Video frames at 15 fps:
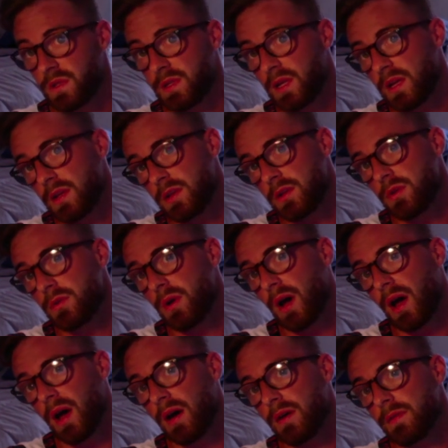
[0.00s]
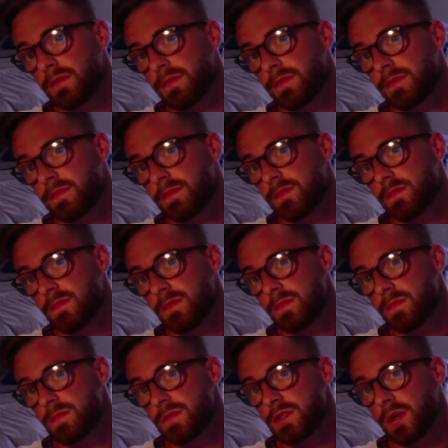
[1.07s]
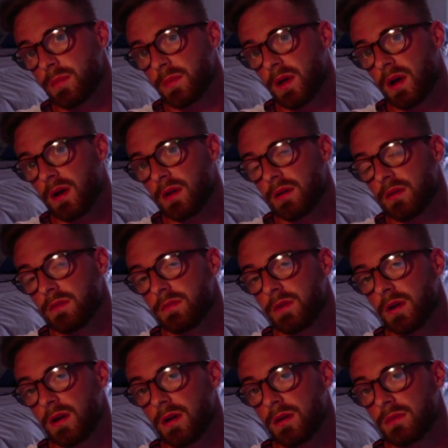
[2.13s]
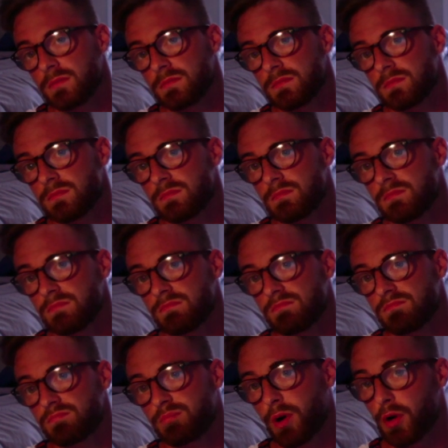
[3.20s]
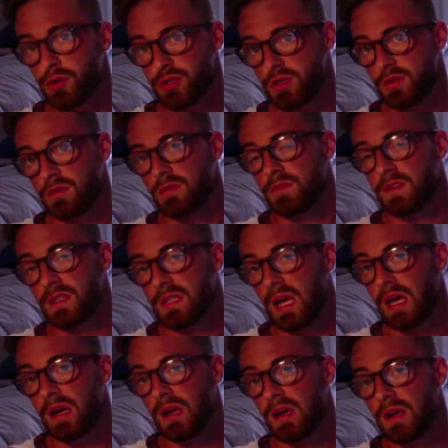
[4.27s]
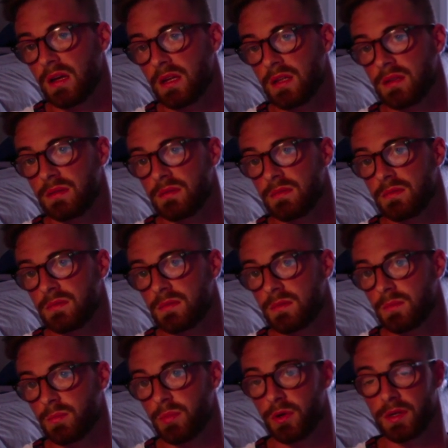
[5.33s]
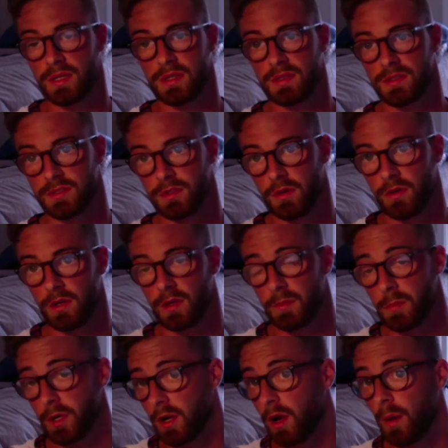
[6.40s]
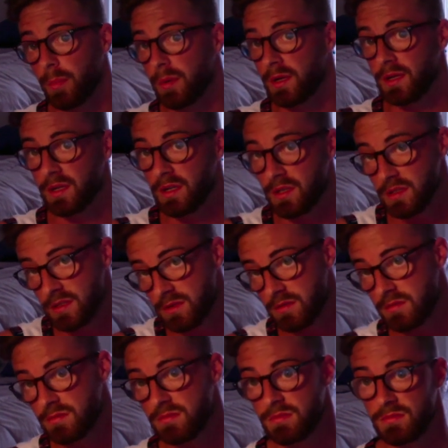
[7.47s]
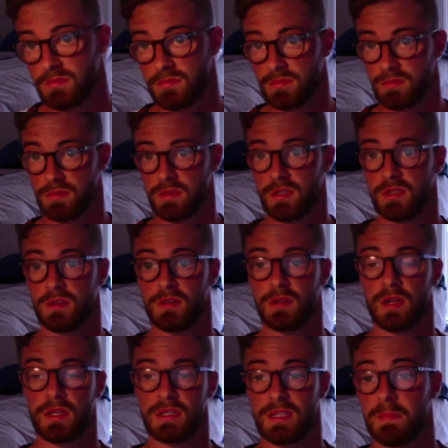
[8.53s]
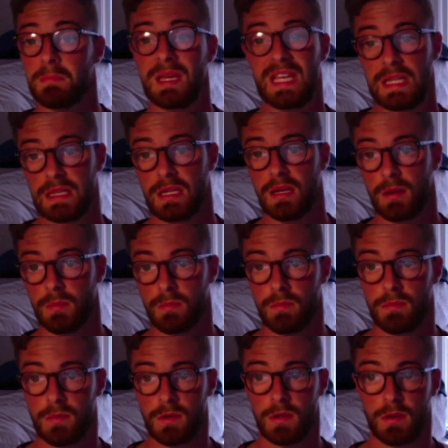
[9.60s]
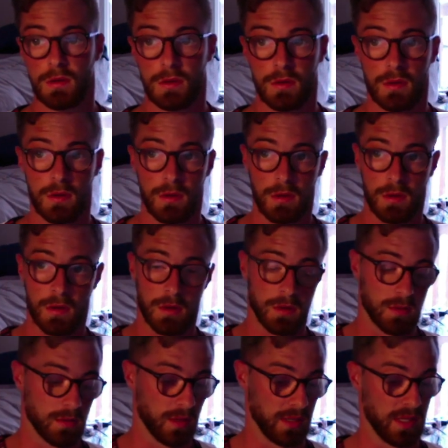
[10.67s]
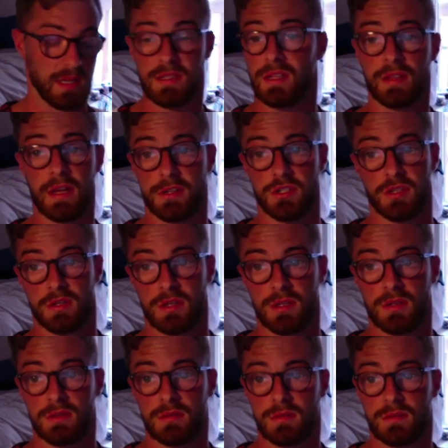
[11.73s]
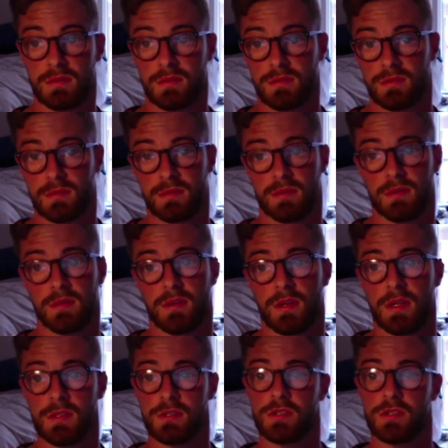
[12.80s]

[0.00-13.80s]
that you have some kind of uh, personal vendetta and bringing this argument up, and it is to like demean them, like intellectually. And